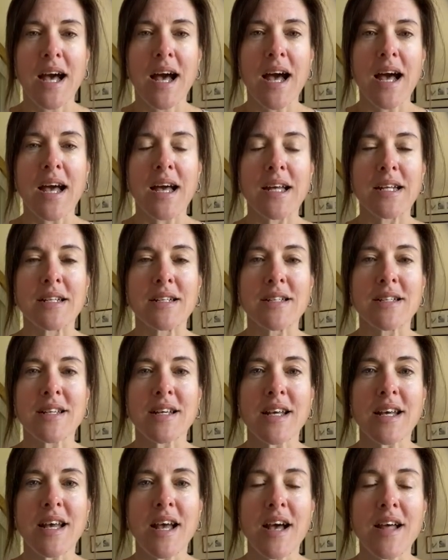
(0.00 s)
And
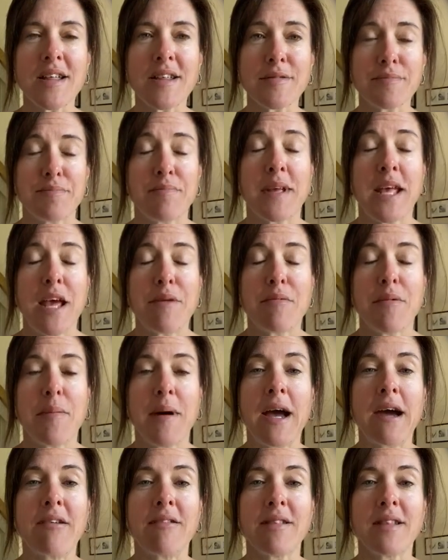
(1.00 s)
it became
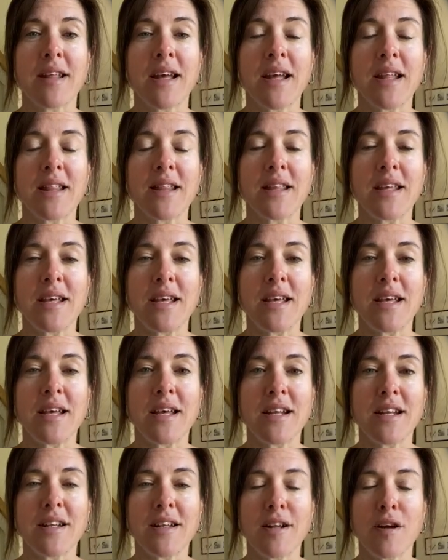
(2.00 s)
apparent that
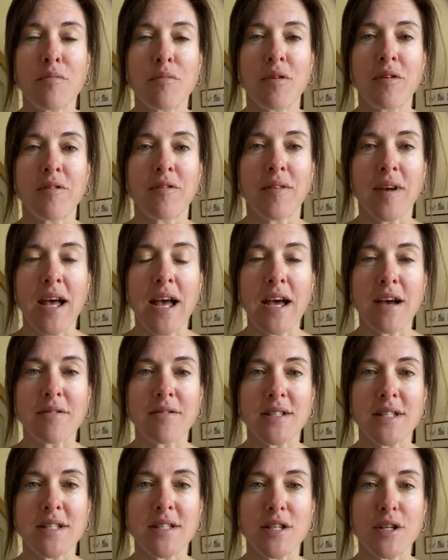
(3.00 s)
the number of
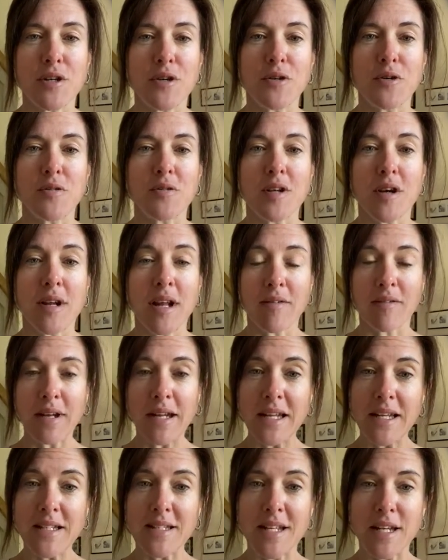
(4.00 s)
houses who don't have
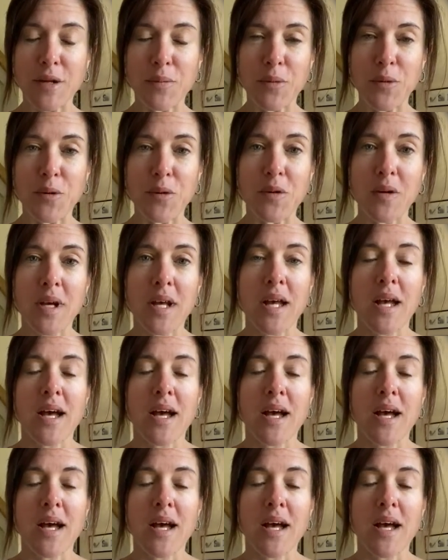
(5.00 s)
cleaners anymore,